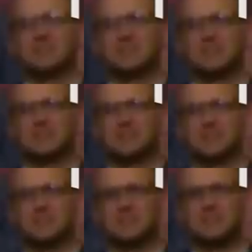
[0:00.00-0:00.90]

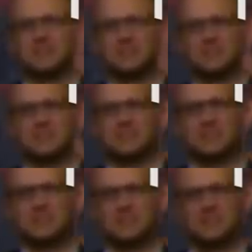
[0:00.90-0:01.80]

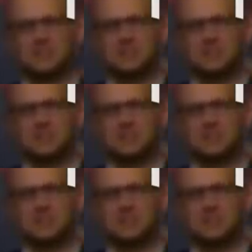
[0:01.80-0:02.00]
This person isn't speaking.